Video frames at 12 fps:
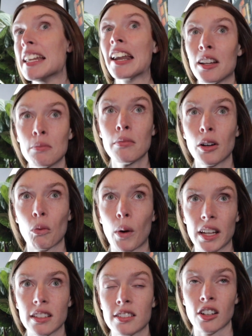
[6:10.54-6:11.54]
denim
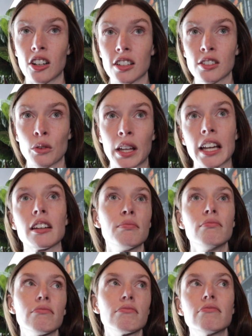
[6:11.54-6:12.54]
white skirt. So like.
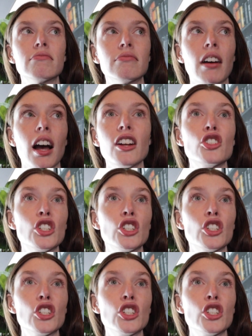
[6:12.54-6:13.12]
A